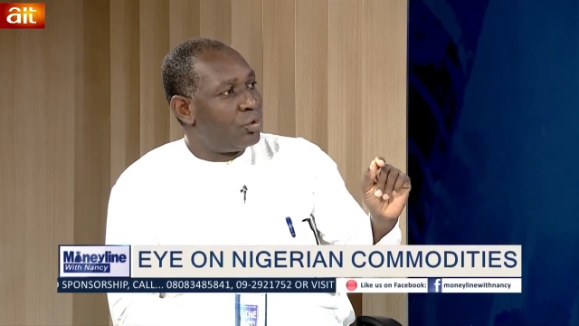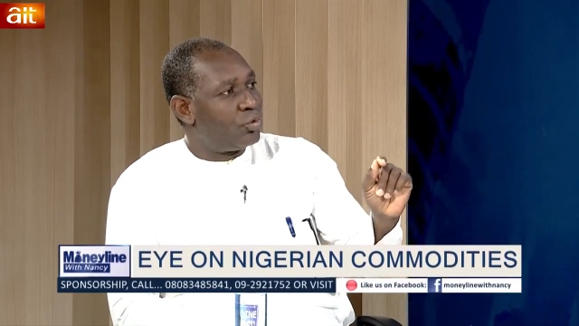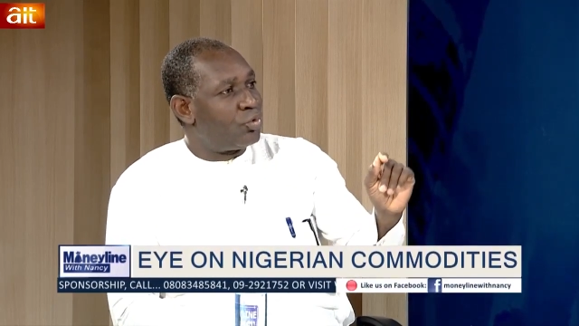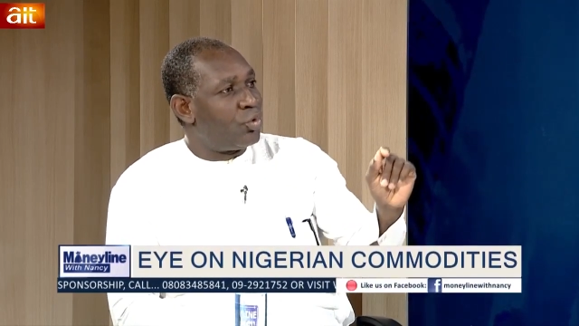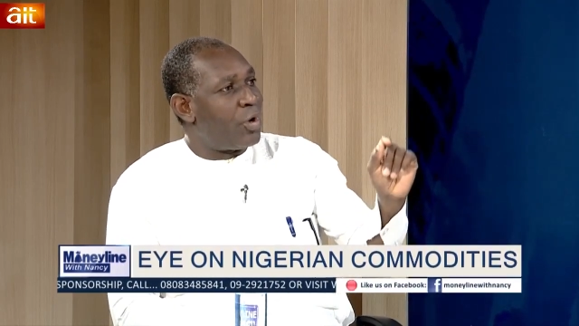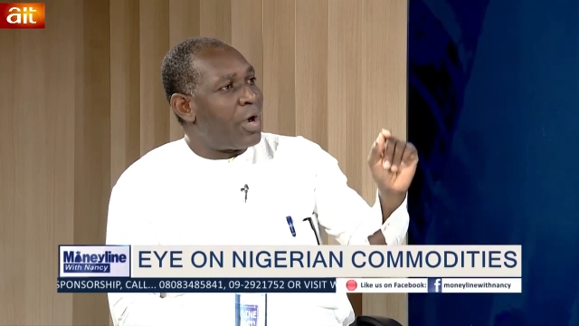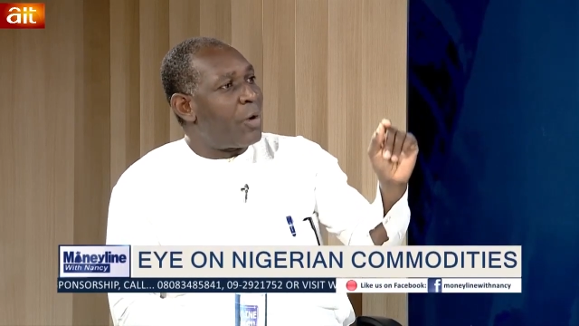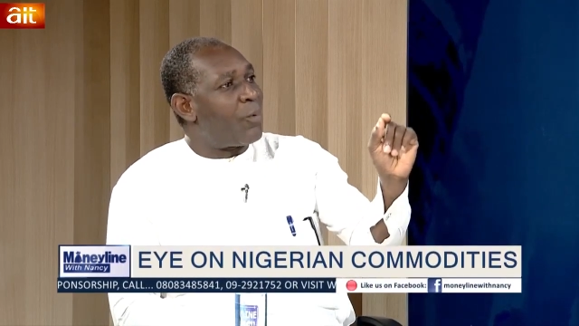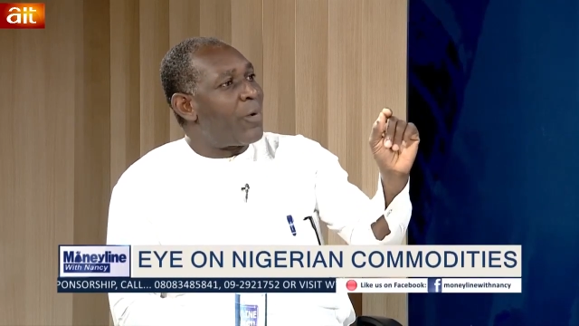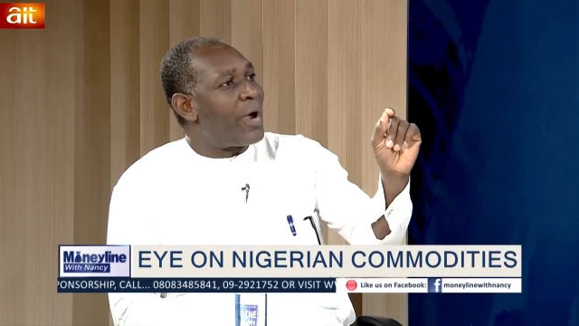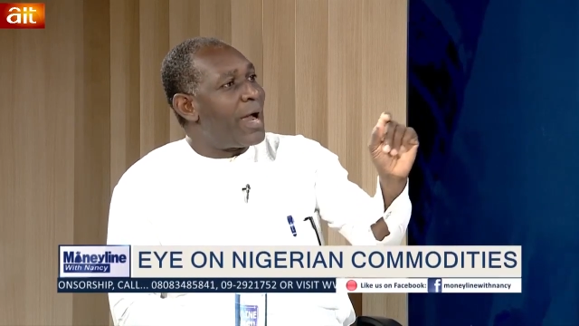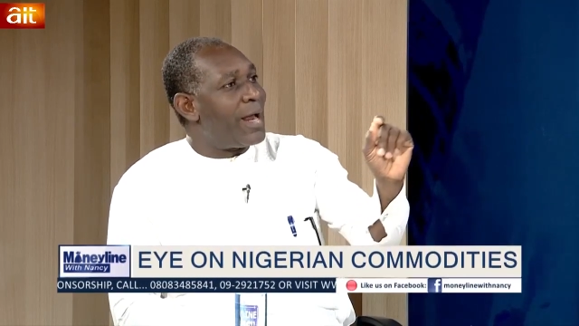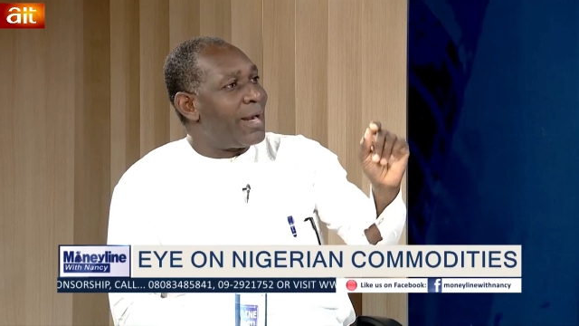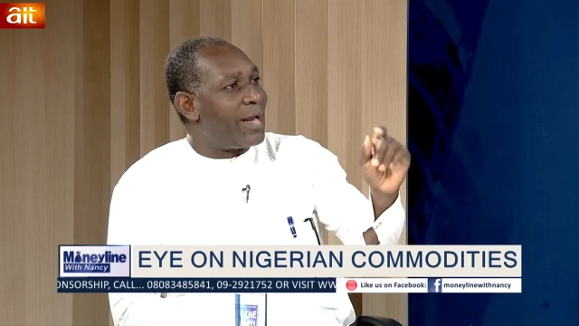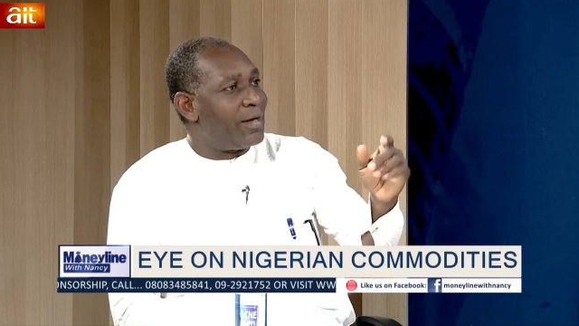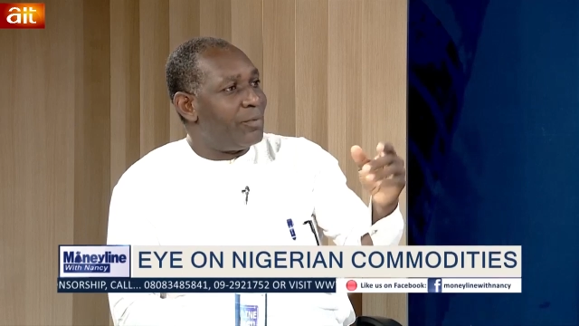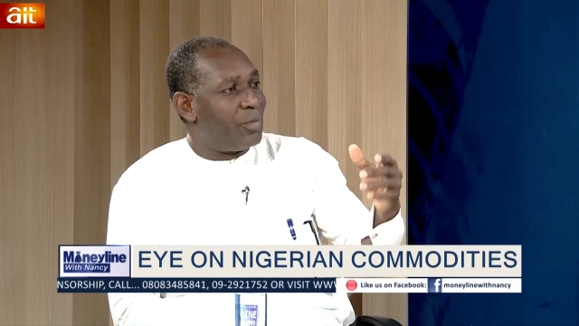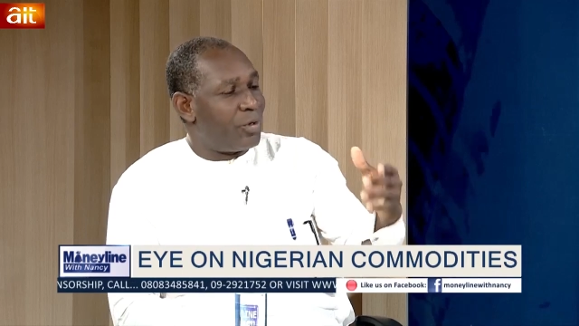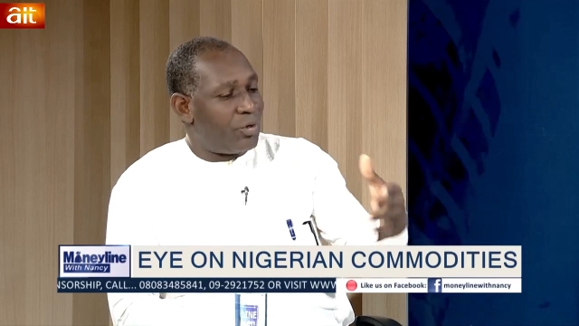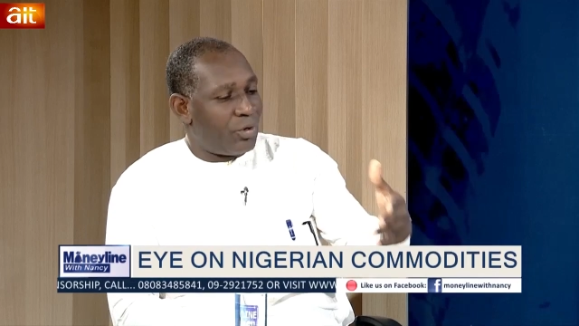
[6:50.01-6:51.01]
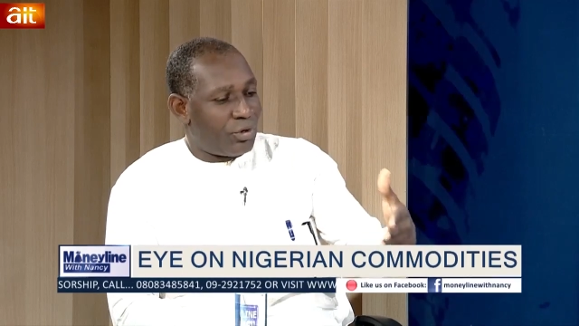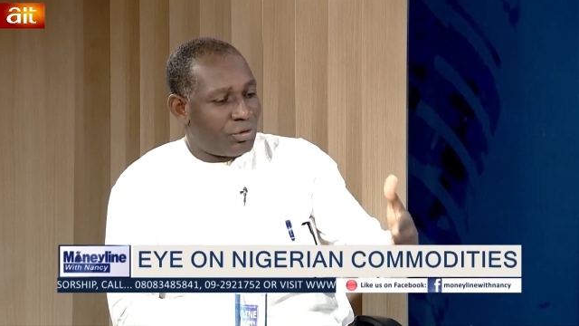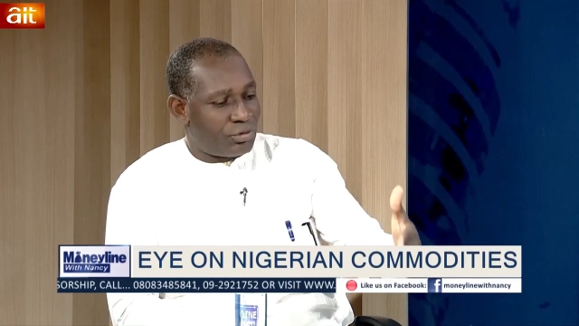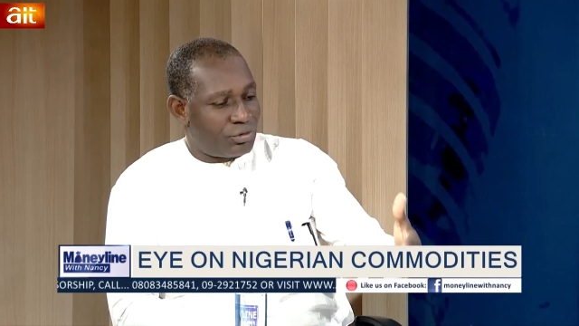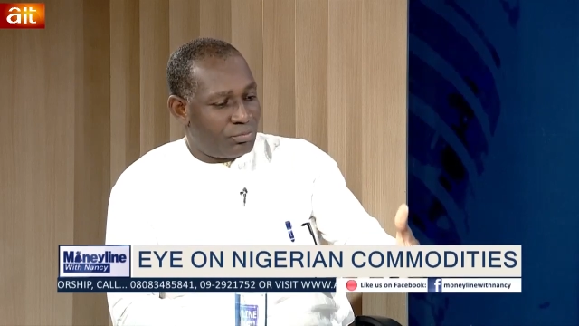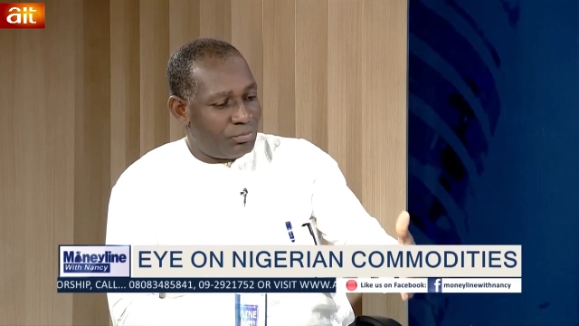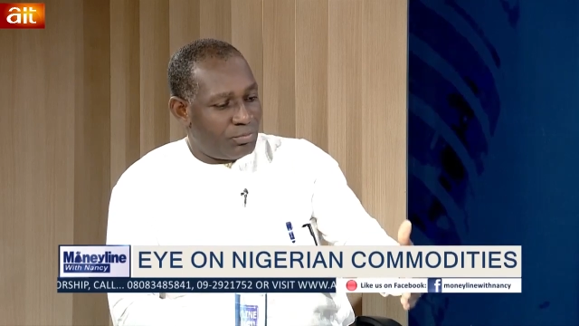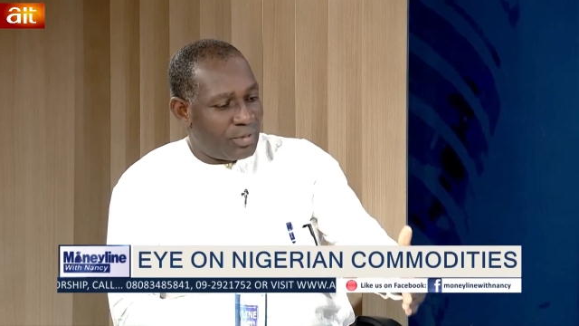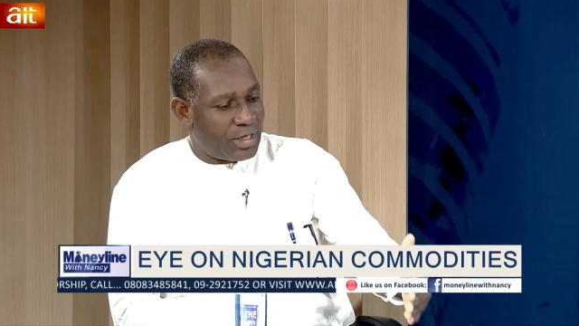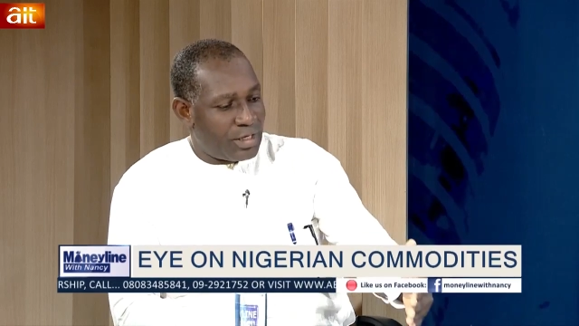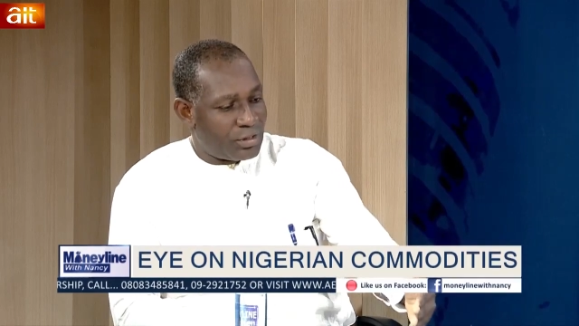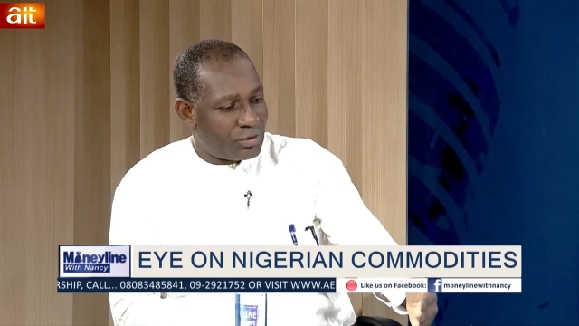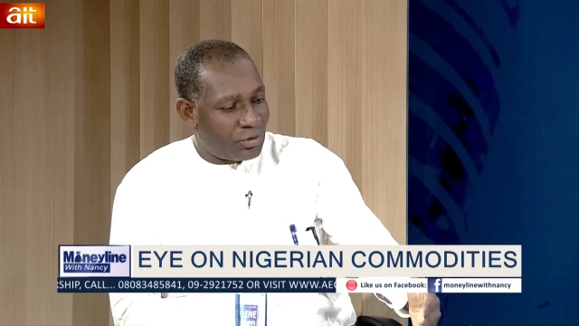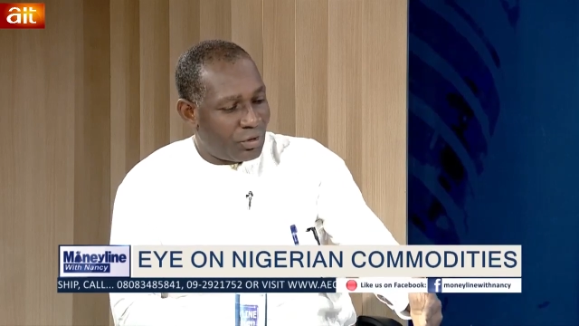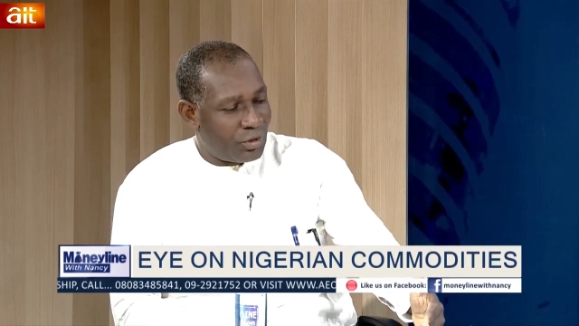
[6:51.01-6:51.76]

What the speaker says: to acquire land, because based